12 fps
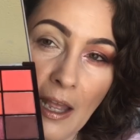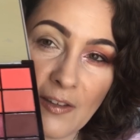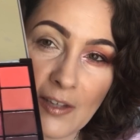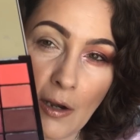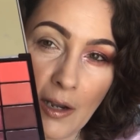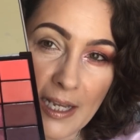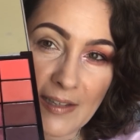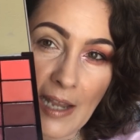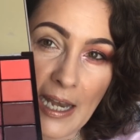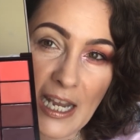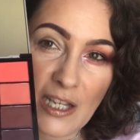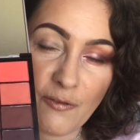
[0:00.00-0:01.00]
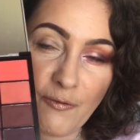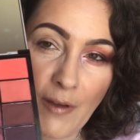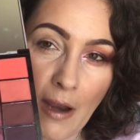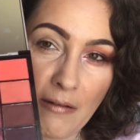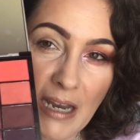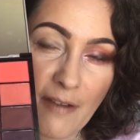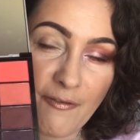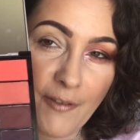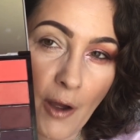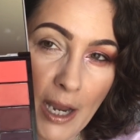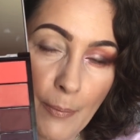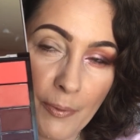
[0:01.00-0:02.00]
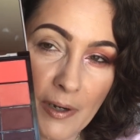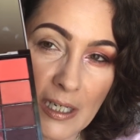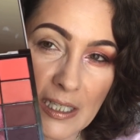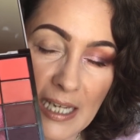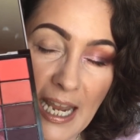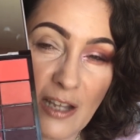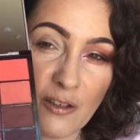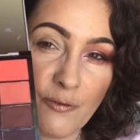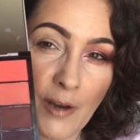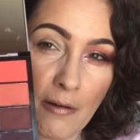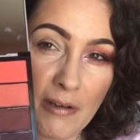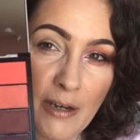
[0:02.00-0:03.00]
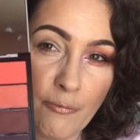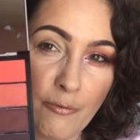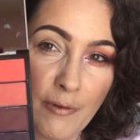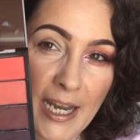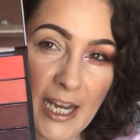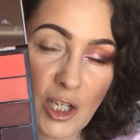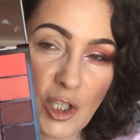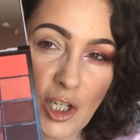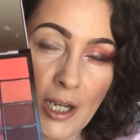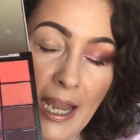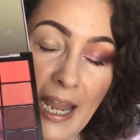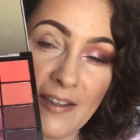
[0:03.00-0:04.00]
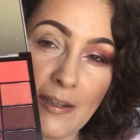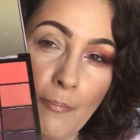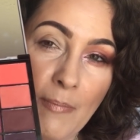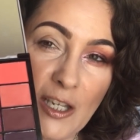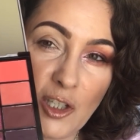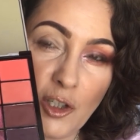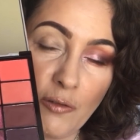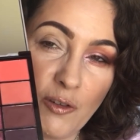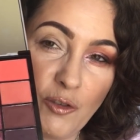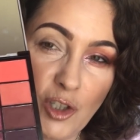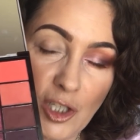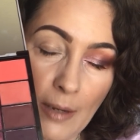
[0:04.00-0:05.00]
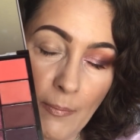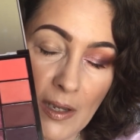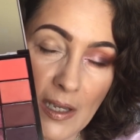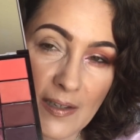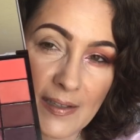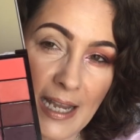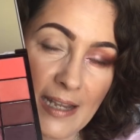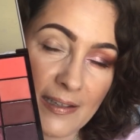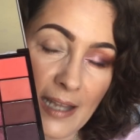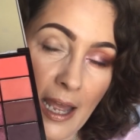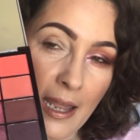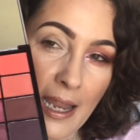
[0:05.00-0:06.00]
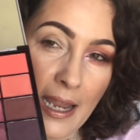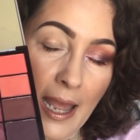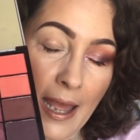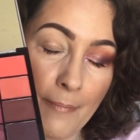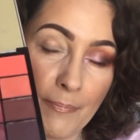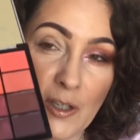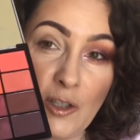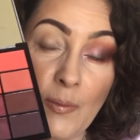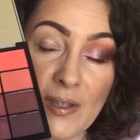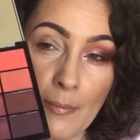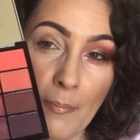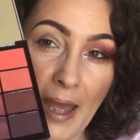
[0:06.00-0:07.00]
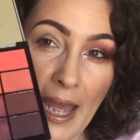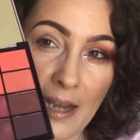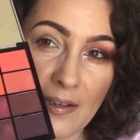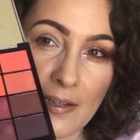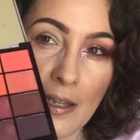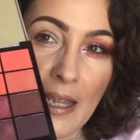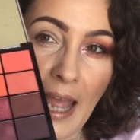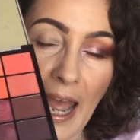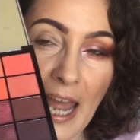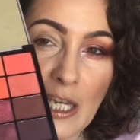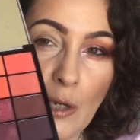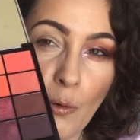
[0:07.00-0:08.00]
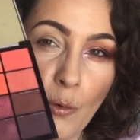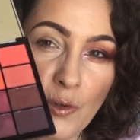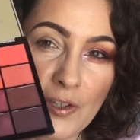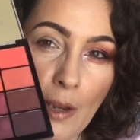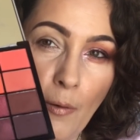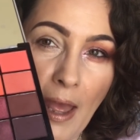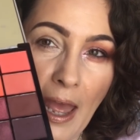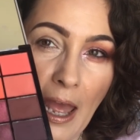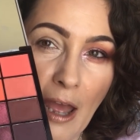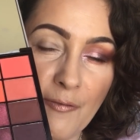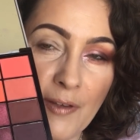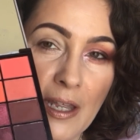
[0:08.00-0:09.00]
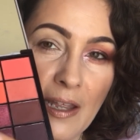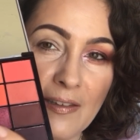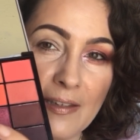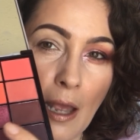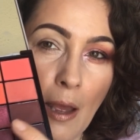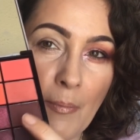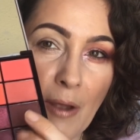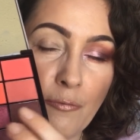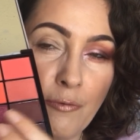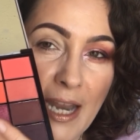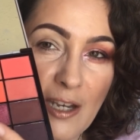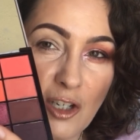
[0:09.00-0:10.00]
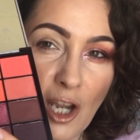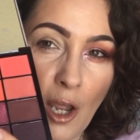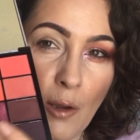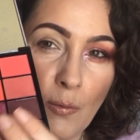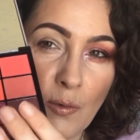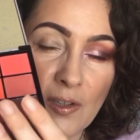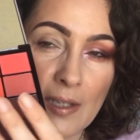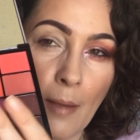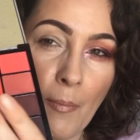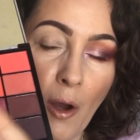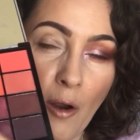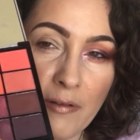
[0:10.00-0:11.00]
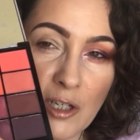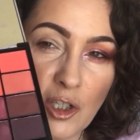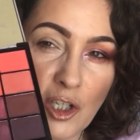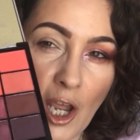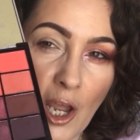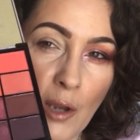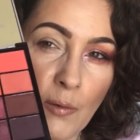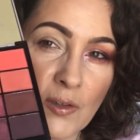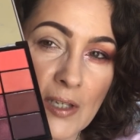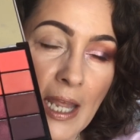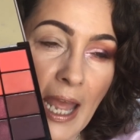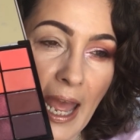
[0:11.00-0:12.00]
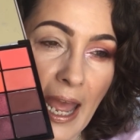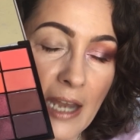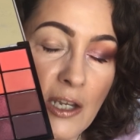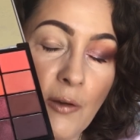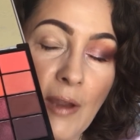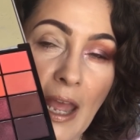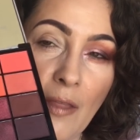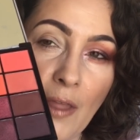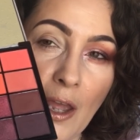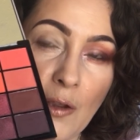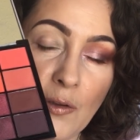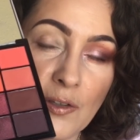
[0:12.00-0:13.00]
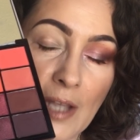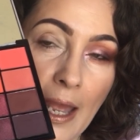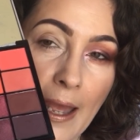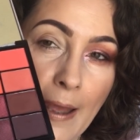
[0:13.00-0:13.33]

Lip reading: So like I said, it's very vibrant, it's very rich, it's a mixture of shimmers, it's a shimmers and mattes, and you also have some red tones, some orange tones, and you get those